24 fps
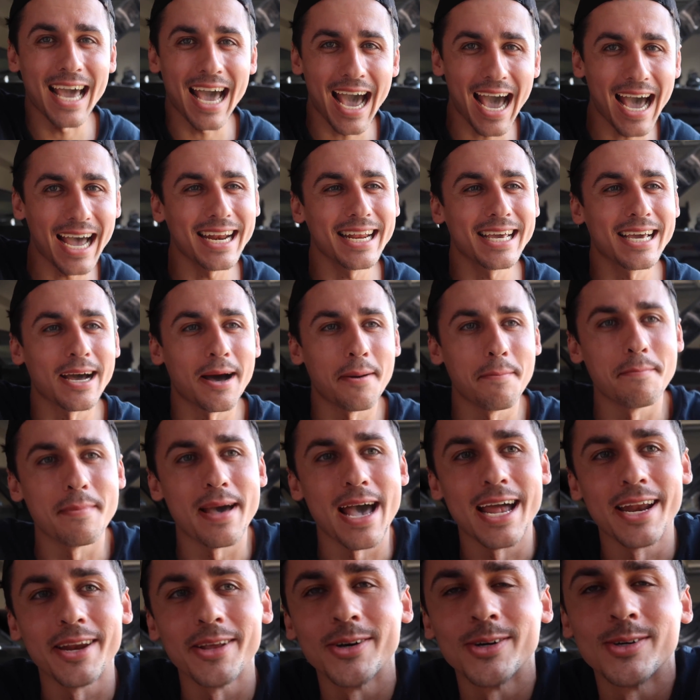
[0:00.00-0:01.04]
adding a
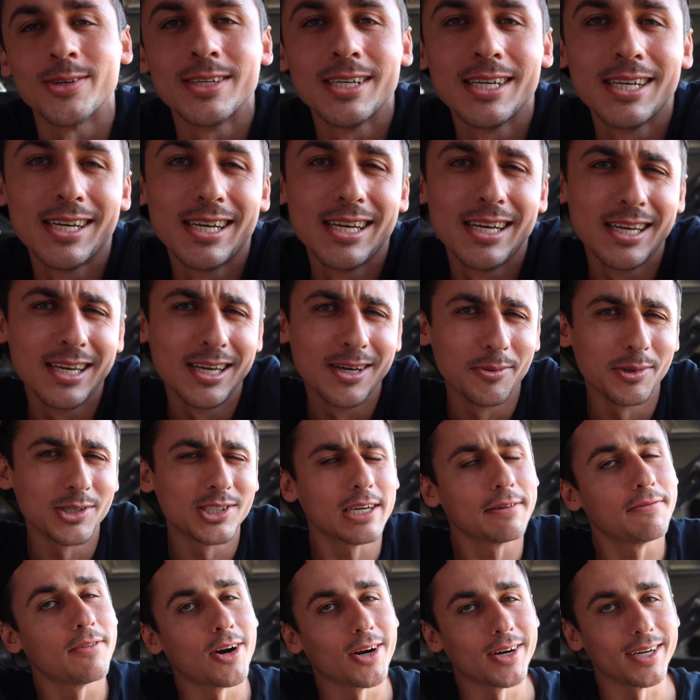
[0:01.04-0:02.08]
manual, which
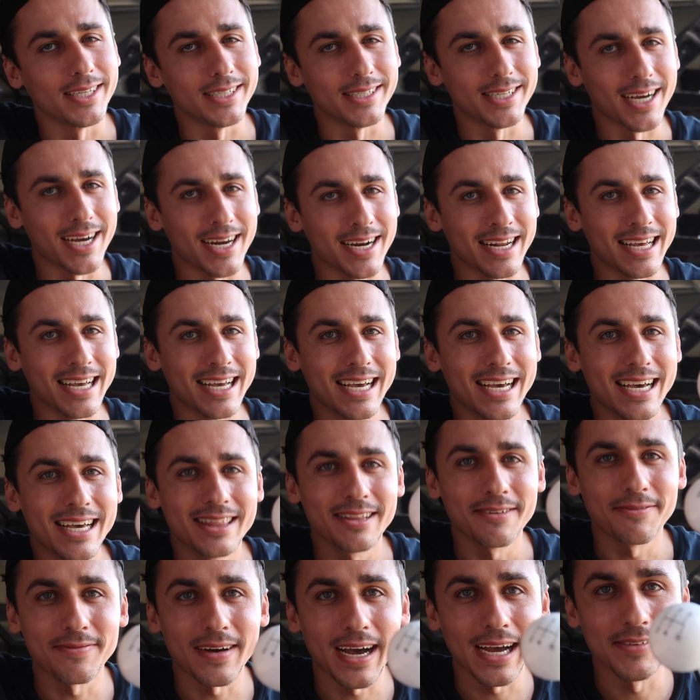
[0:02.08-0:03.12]
I've already done,
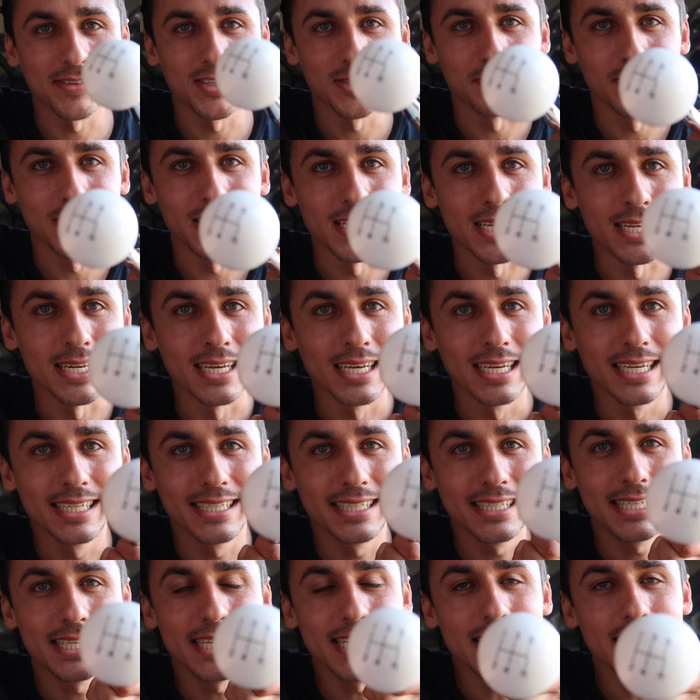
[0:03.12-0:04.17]
the 5-speed
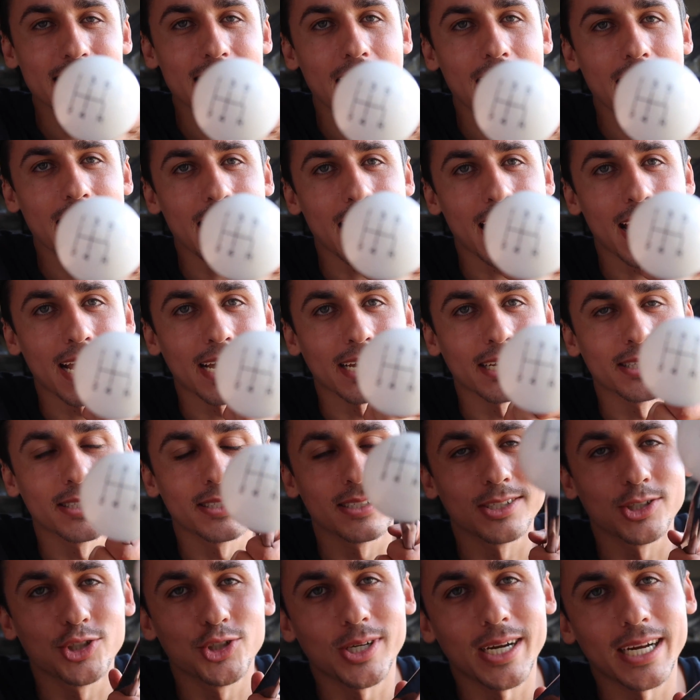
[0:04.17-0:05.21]

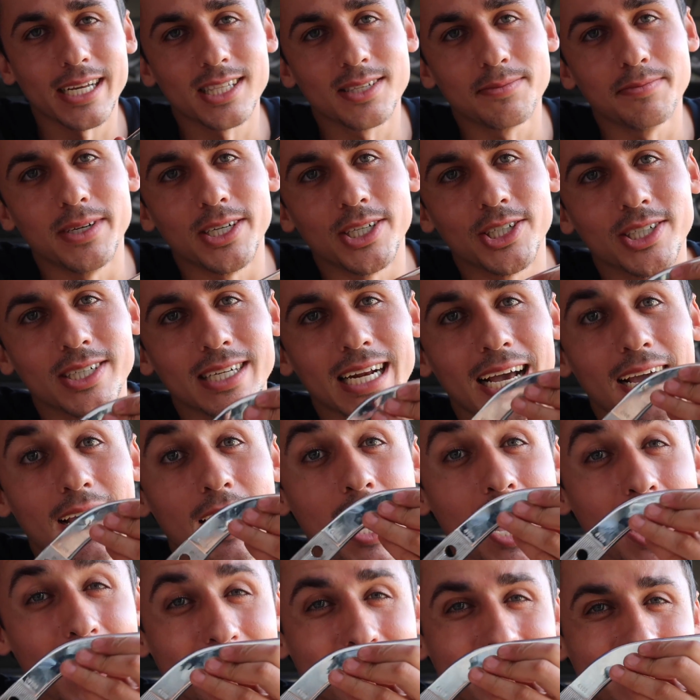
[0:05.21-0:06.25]
TKX transmission. I
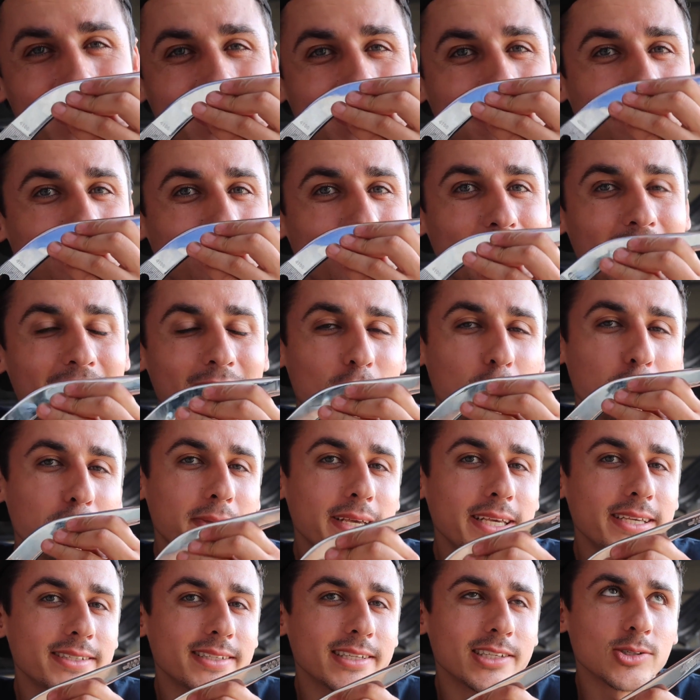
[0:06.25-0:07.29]
got the final
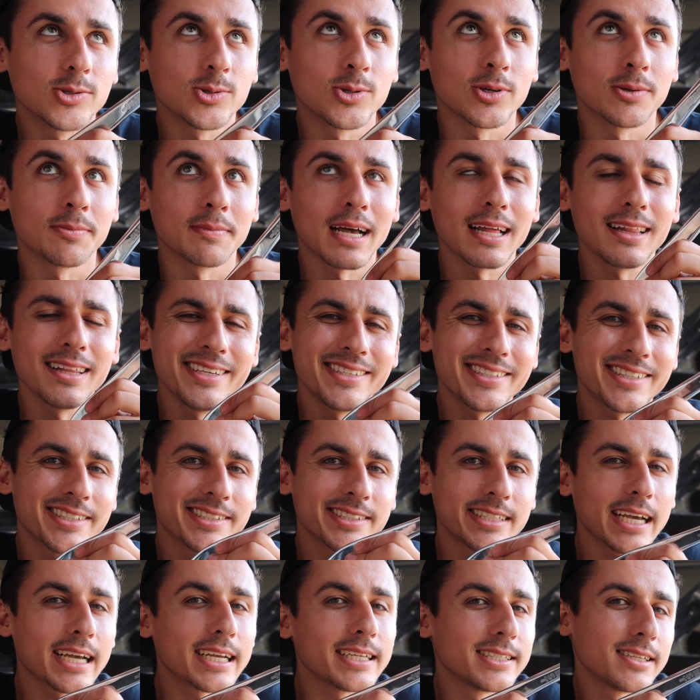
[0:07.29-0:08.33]
pieces, or at least the
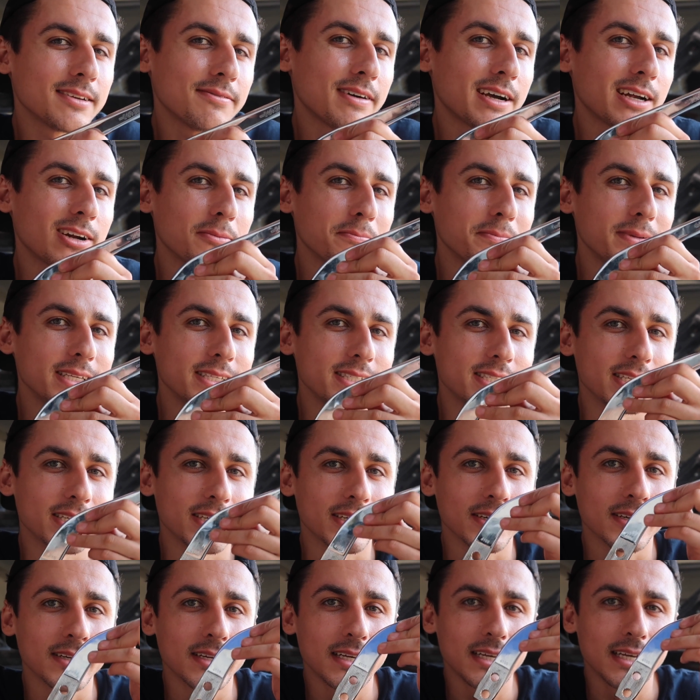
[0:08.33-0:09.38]
second to final piece
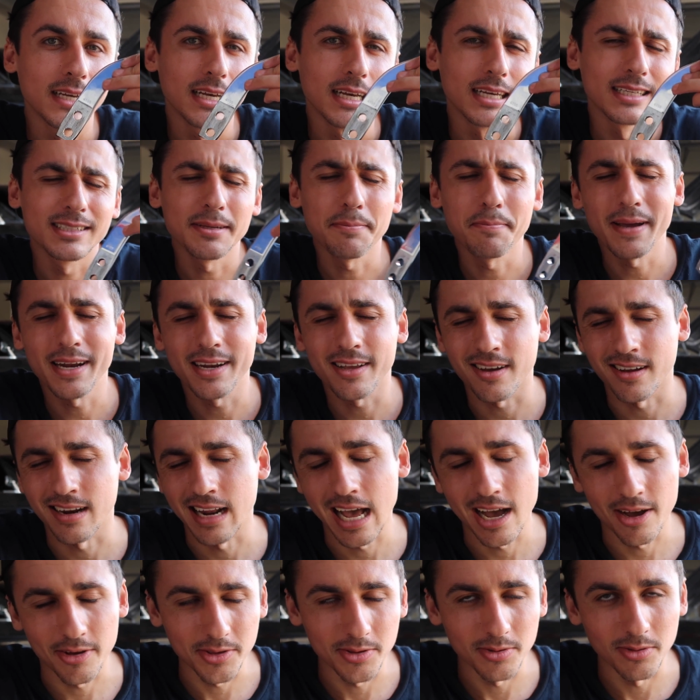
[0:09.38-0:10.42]
here, depending on
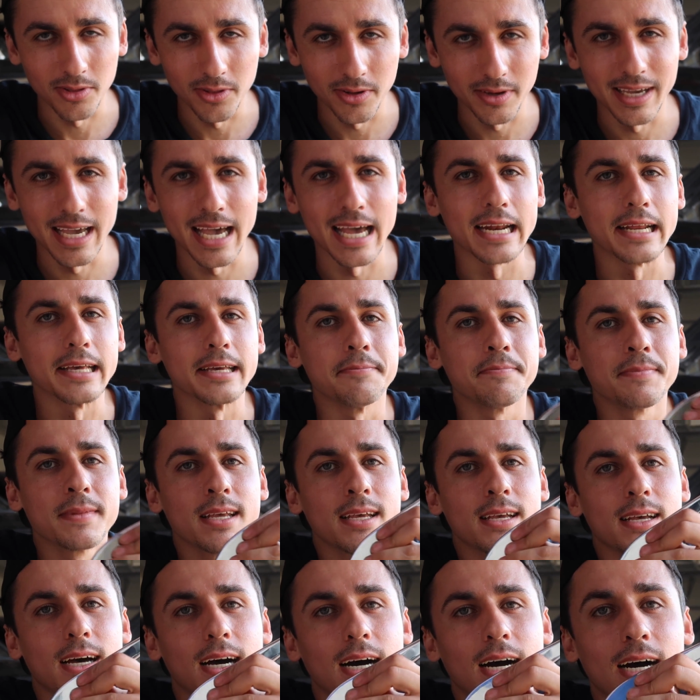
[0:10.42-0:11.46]
how you look at it,
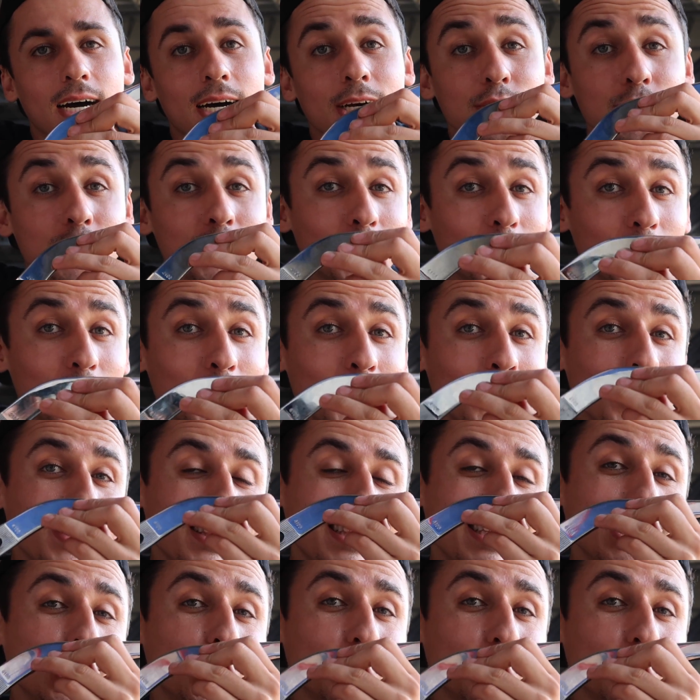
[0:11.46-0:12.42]
to the